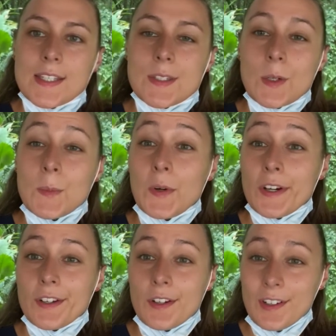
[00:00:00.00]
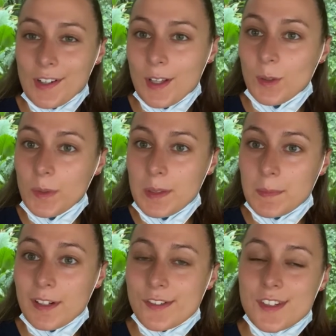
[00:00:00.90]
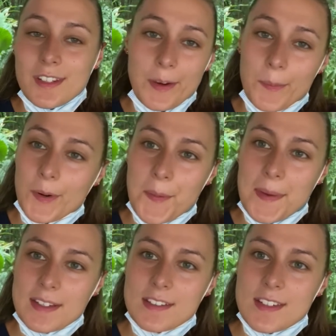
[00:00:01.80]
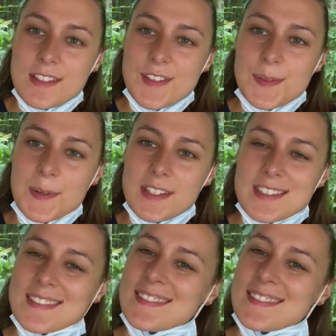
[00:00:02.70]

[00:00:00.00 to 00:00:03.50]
So Morgan heard Halloween merch and now we're going back to Disney Springs.